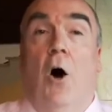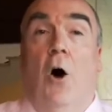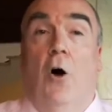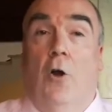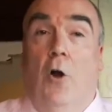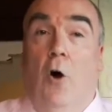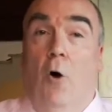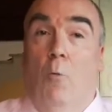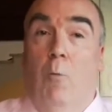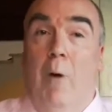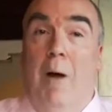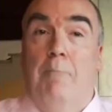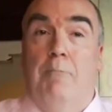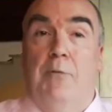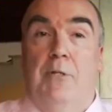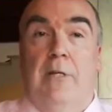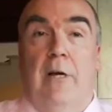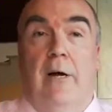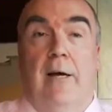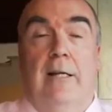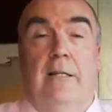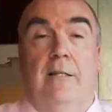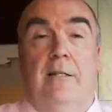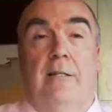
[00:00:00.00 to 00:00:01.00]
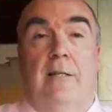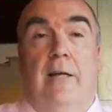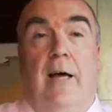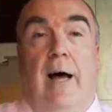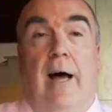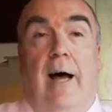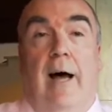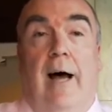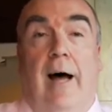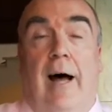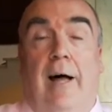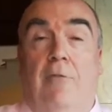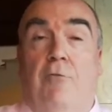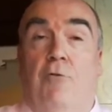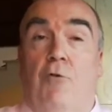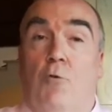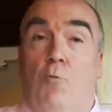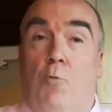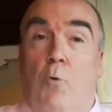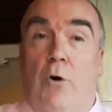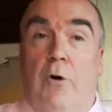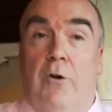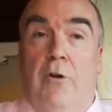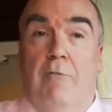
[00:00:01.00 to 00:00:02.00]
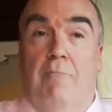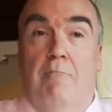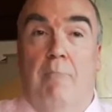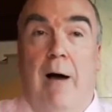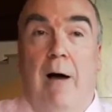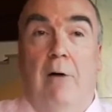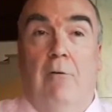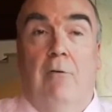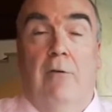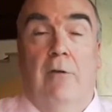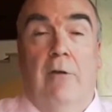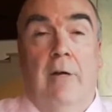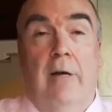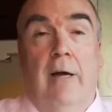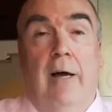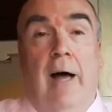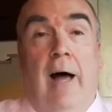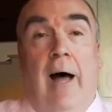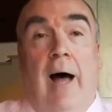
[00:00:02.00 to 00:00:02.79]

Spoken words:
on our websites, and through word of mouth.